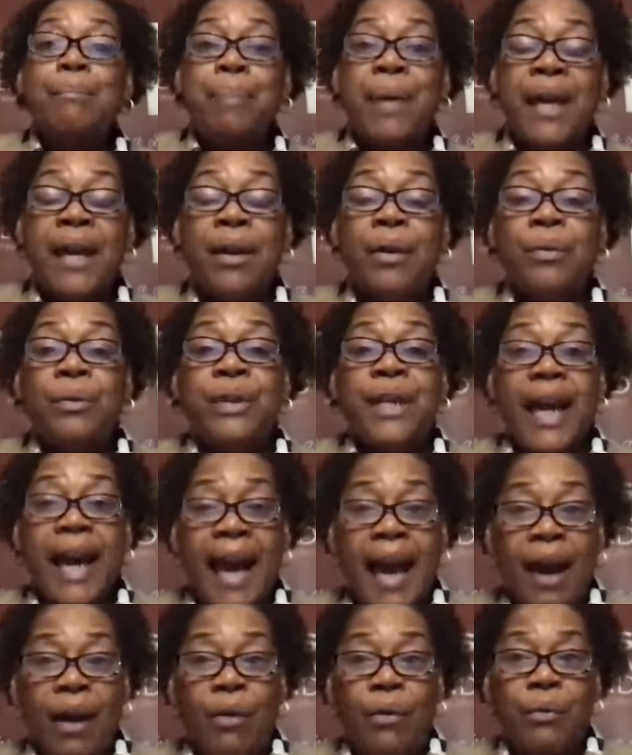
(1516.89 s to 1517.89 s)
bailed
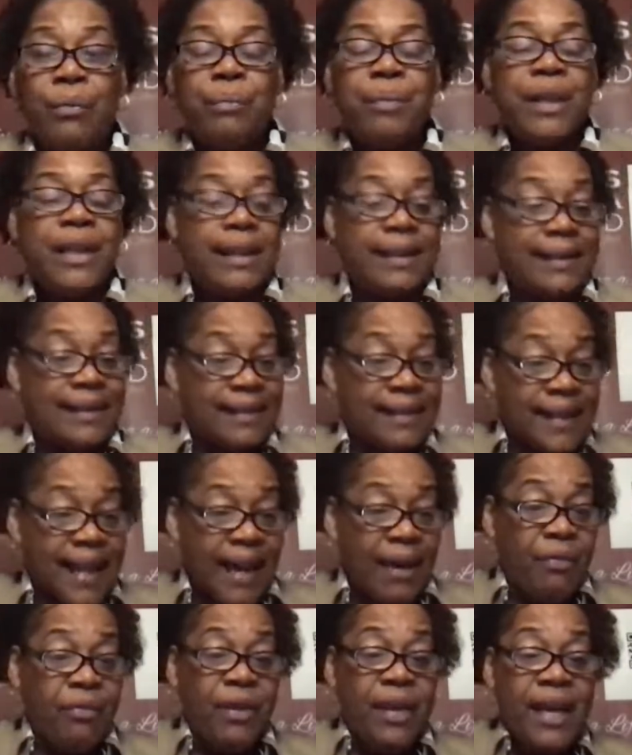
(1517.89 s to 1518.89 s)
out because
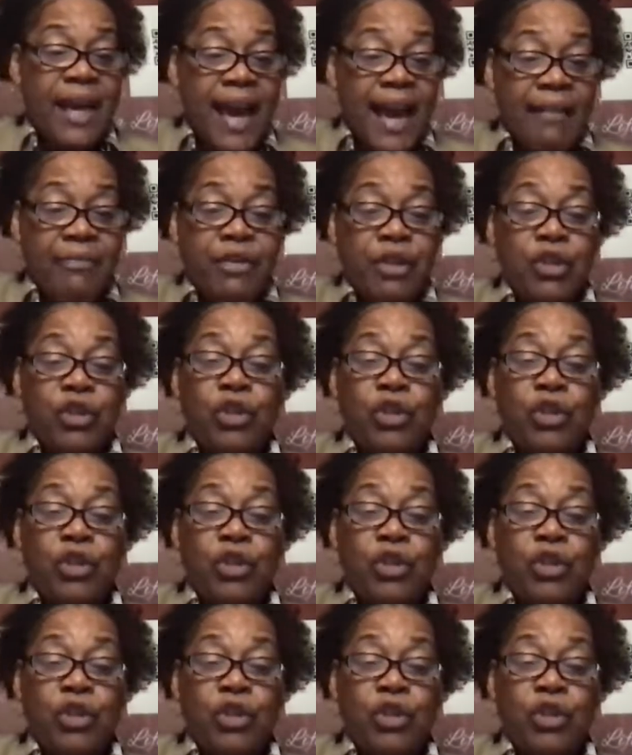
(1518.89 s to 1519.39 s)
now they have